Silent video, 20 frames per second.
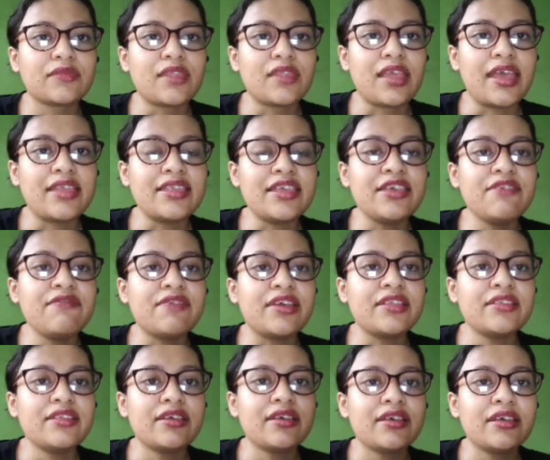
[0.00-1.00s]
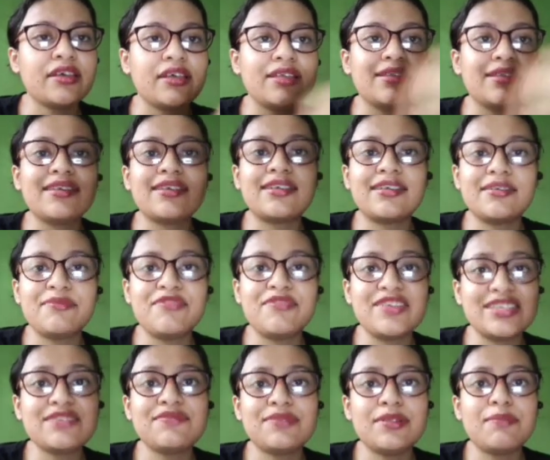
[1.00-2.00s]
And even there are
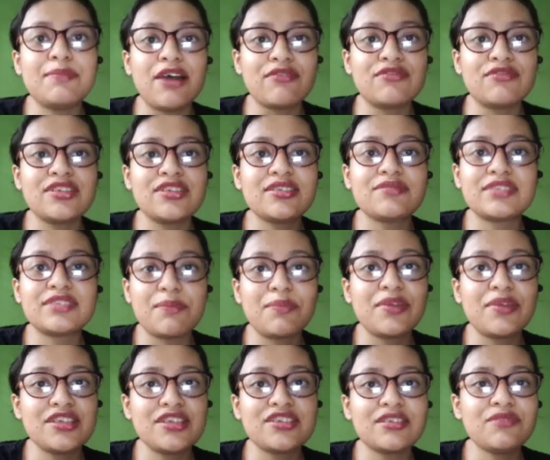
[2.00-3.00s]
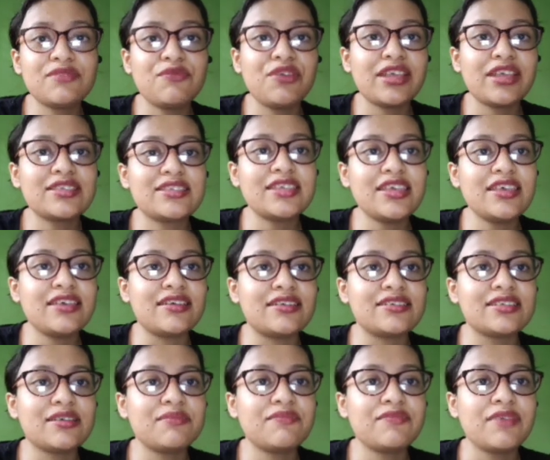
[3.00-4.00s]
visible boundaries of separation. We can see here
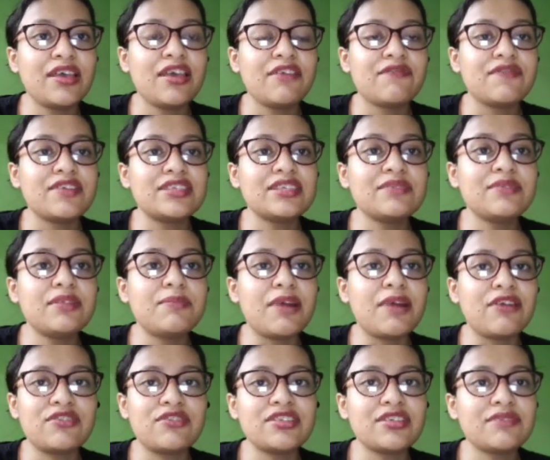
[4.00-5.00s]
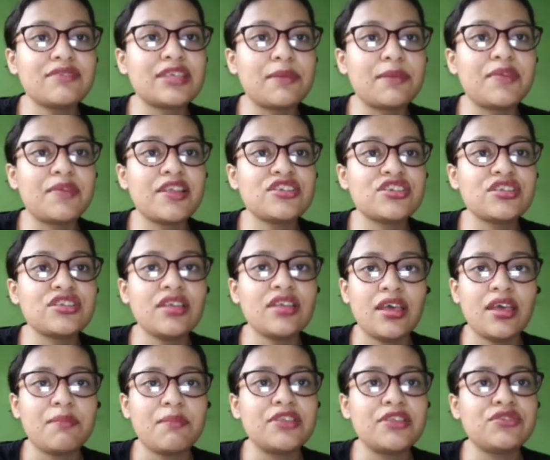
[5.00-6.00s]
some visible boundaries of separation
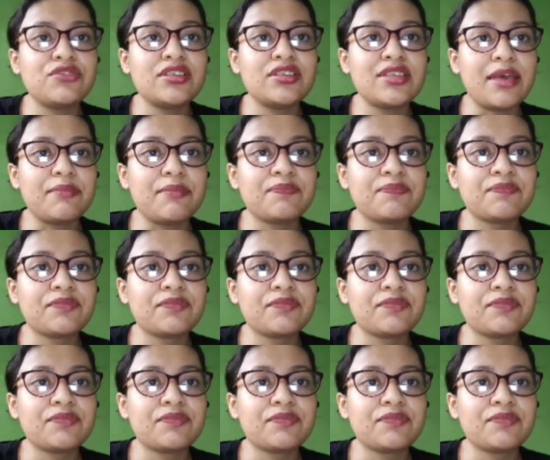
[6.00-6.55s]
between them.